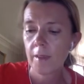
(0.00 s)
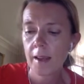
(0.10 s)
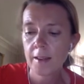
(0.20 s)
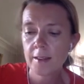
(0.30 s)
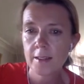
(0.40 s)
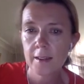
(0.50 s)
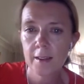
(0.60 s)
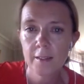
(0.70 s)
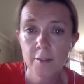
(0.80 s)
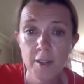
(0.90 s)
And
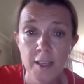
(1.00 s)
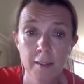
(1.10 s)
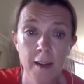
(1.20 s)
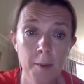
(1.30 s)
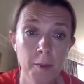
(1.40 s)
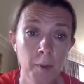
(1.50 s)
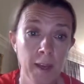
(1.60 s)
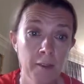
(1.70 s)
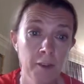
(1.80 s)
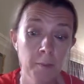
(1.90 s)
the radiotherapy that we
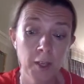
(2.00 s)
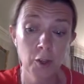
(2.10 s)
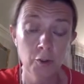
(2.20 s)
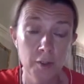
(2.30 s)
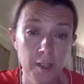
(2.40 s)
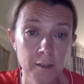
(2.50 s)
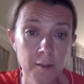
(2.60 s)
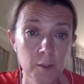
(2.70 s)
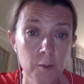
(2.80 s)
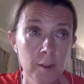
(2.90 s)
give can be curative.
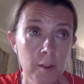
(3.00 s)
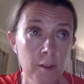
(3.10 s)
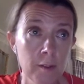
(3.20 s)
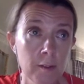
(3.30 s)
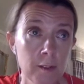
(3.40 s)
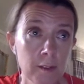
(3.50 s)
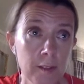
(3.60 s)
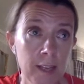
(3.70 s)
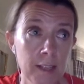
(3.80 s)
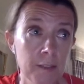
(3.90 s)
So in the, the, the,
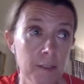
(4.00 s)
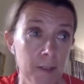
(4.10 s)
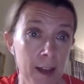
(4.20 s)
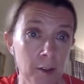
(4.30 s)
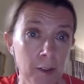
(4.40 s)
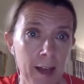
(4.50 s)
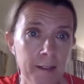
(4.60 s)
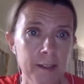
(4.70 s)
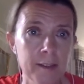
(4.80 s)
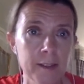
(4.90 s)
case of cervical
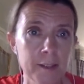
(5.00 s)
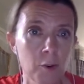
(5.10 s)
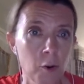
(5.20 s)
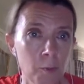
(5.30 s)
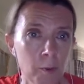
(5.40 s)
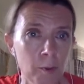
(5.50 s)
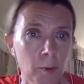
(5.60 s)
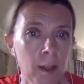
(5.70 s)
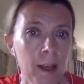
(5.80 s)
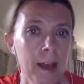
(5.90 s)
cancer that's not
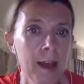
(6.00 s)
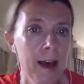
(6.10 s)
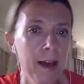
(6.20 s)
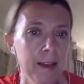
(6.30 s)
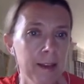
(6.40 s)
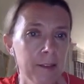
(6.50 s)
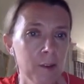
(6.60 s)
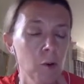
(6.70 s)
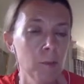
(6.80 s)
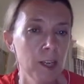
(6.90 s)
operable, I give a
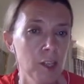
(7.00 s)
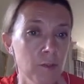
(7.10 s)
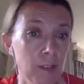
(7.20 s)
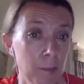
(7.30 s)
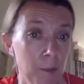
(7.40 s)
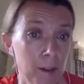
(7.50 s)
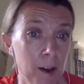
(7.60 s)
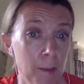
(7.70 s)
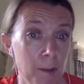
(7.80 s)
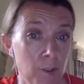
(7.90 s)
combination of
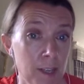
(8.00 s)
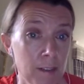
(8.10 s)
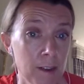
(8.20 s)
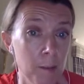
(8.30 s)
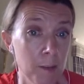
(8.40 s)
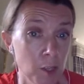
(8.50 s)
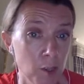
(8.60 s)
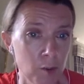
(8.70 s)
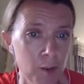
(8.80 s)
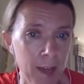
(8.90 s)
chemotherapy and radiotherapy to
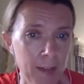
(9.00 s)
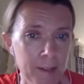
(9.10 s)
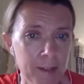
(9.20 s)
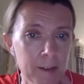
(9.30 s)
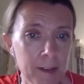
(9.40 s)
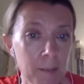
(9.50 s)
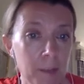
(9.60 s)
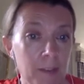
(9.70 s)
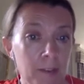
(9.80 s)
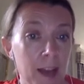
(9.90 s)
cure cancer. It can be
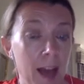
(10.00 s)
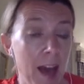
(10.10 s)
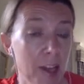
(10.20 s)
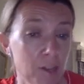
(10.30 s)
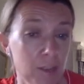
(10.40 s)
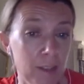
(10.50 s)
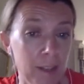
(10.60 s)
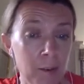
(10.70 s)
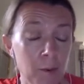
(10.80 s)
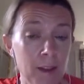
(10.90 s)
given
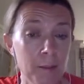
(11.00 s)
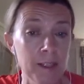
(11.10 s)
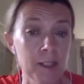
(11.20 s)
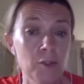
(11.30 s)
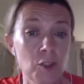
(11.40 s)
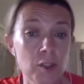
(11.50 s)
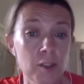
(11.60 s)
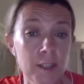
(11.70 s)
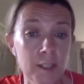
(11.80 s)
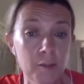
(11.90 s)
adjuvantly, and that means to reduce
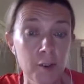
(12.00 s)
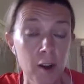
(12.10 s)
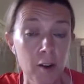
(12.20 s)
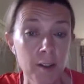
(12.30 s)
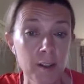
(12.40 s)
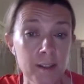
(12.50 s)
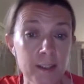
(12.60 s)
the risk of recurrence.